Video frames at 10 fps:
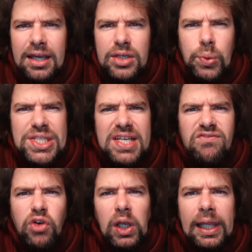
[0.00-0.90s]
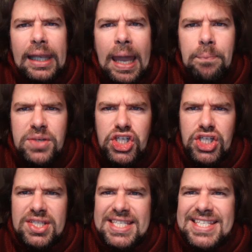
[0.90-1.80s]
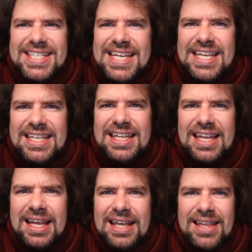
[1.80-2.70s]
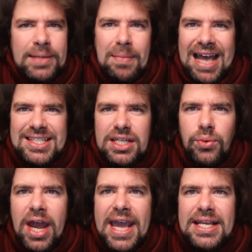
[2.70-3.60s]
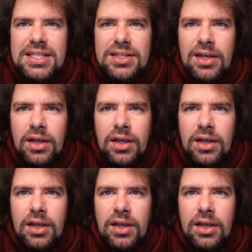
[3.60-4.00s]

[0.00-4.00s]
It was a voluptuous scene, that masquerade.